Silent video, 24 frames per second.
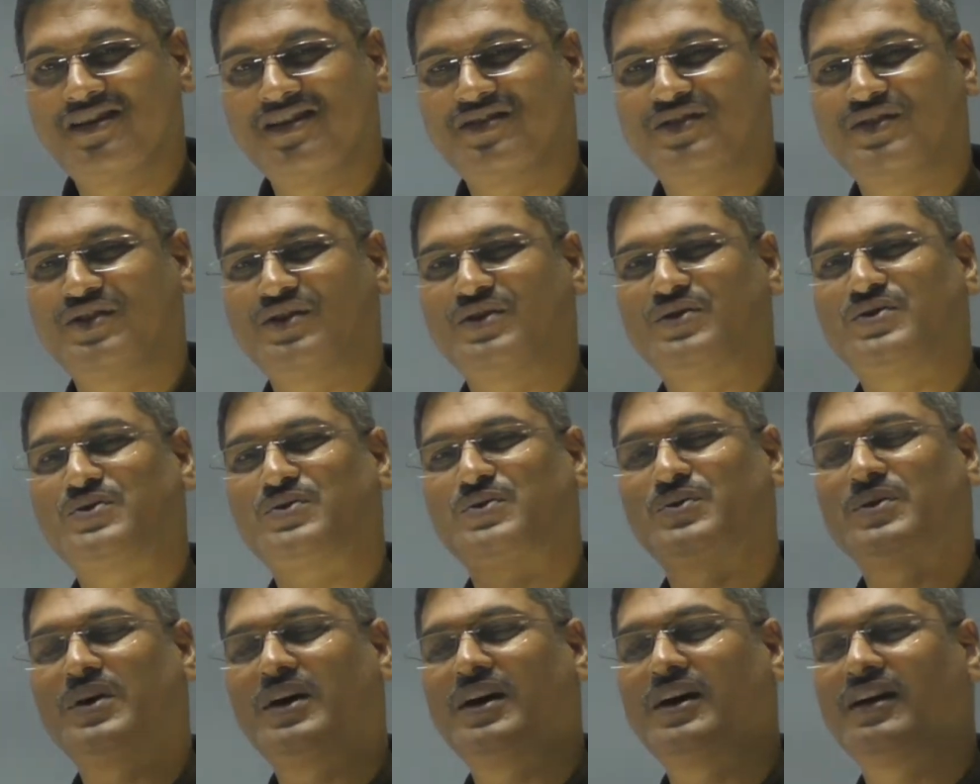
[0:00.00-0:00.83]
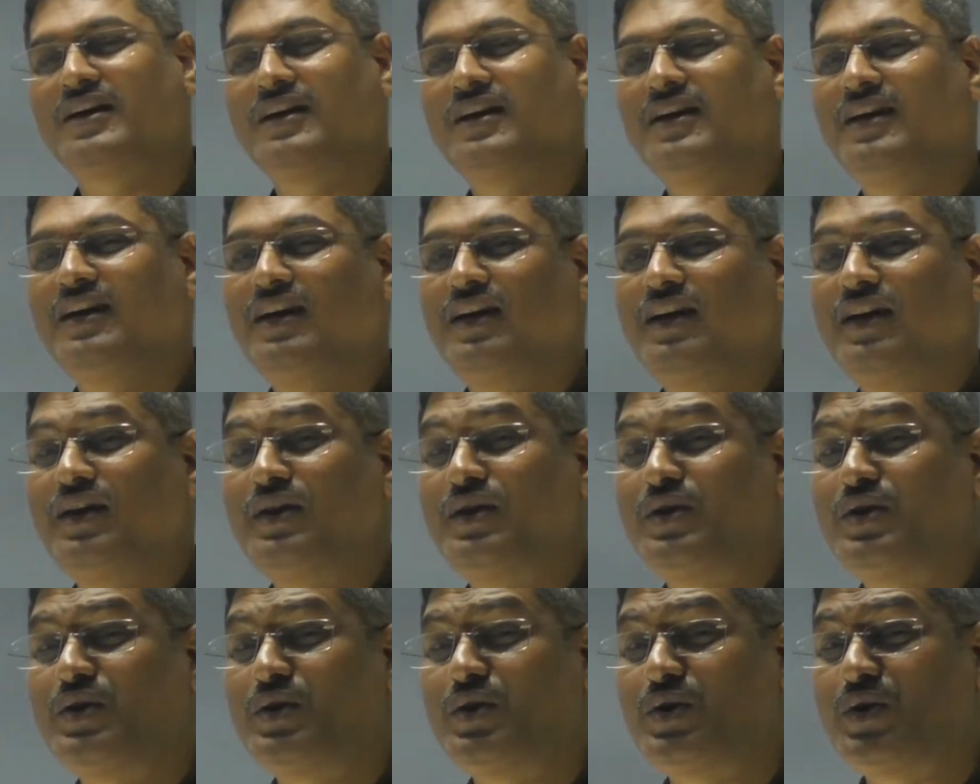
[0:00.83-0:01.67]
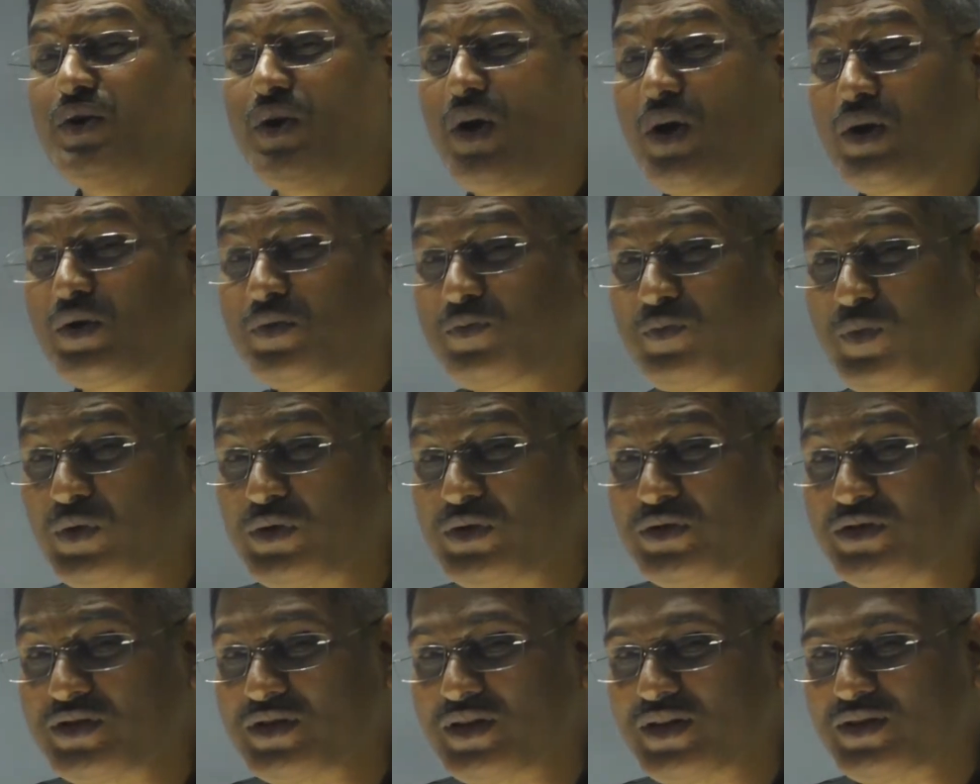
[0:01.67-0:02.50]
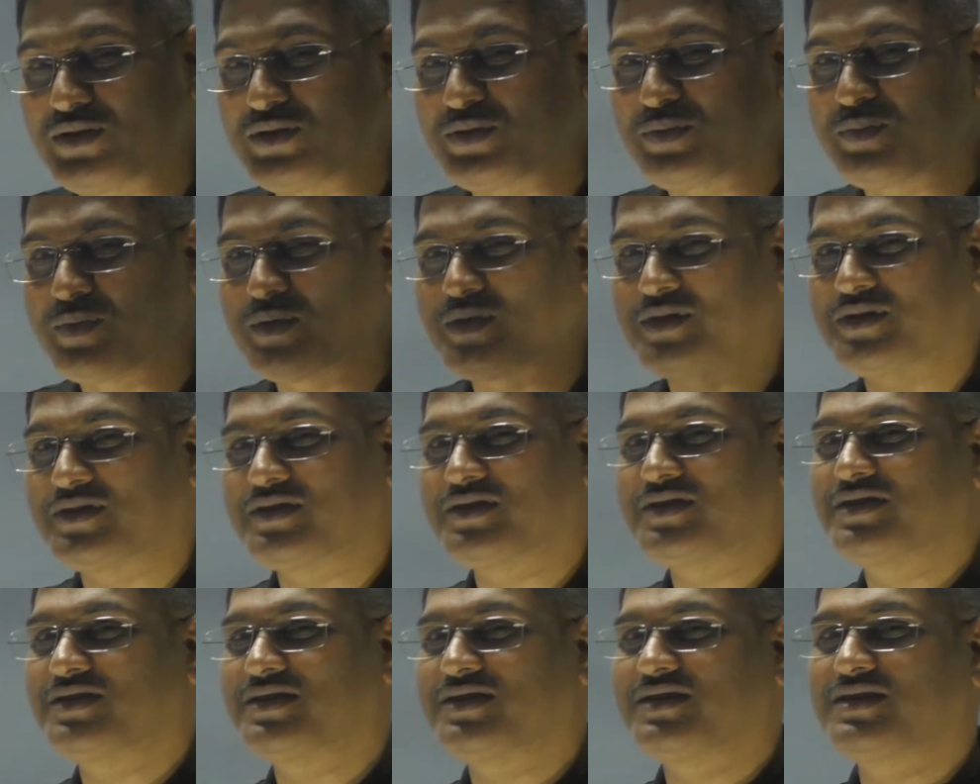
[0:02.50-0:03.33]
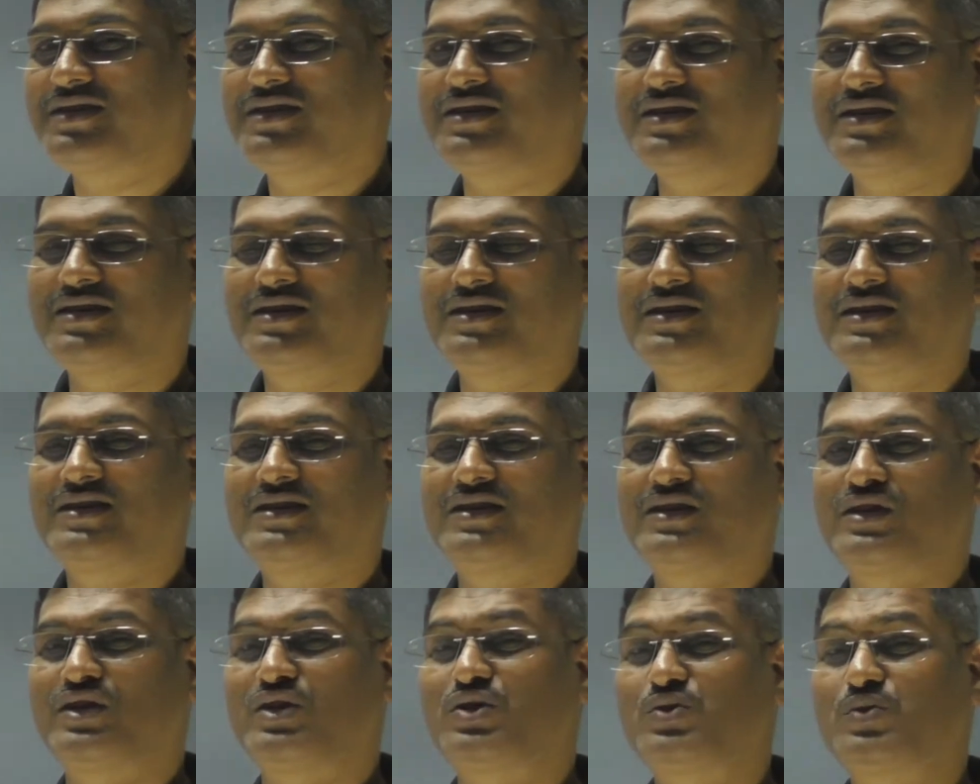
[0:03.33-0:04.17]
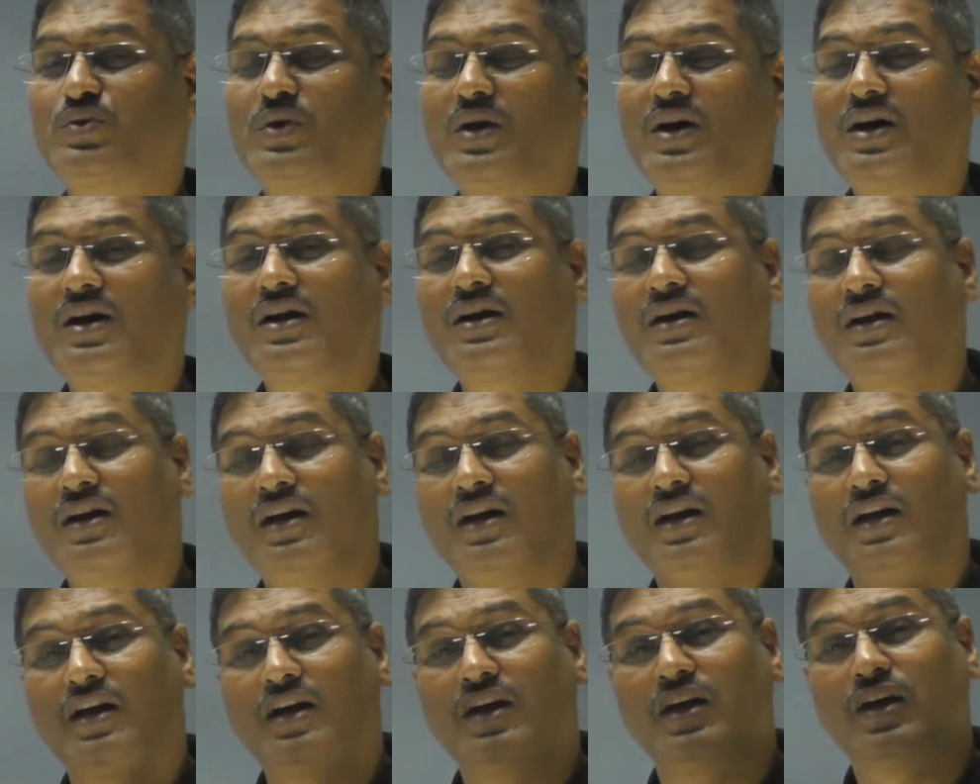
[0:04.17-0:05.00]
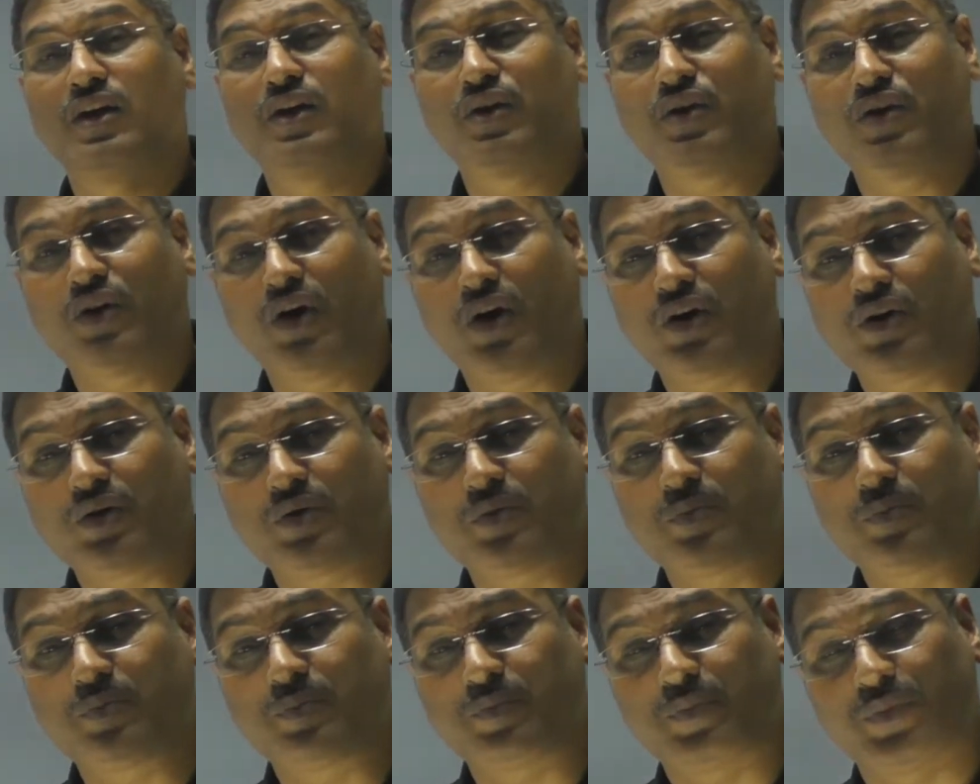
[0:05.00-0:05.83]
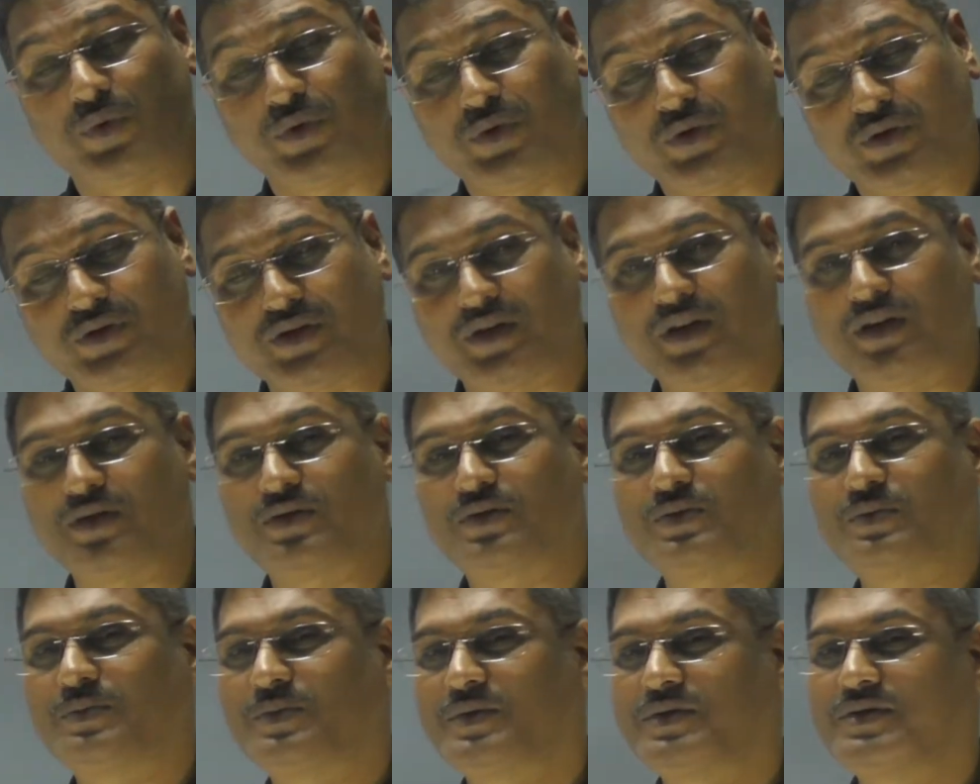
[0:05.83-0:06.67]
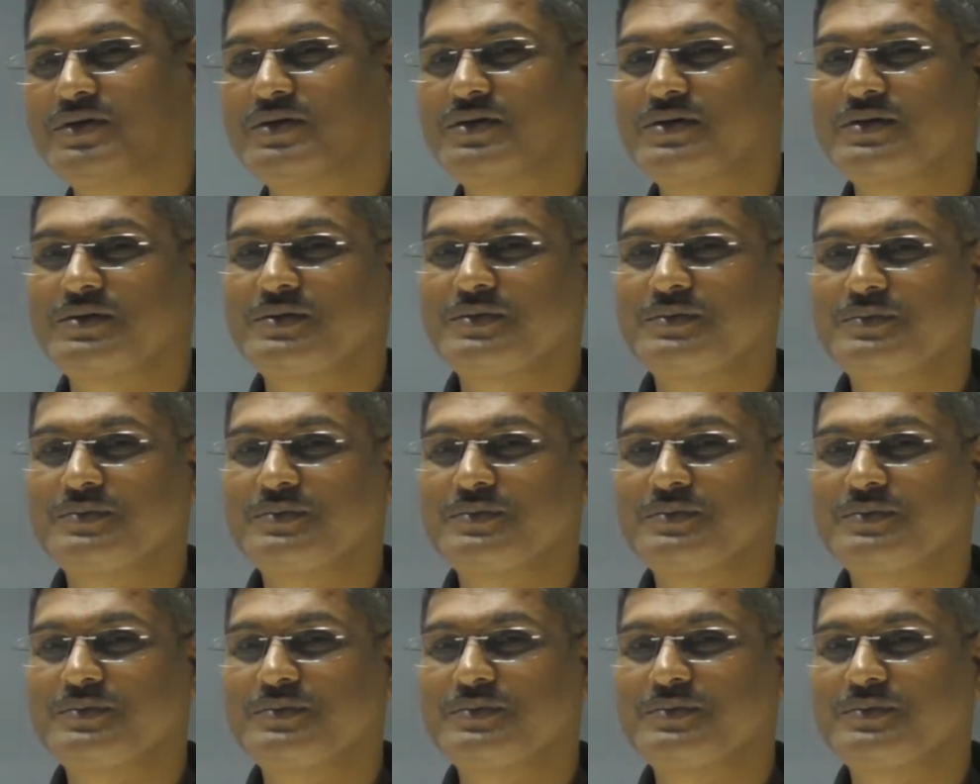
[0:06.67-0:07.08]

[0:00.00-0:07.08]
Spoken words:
These two are not position isomers. These two are not position isomers.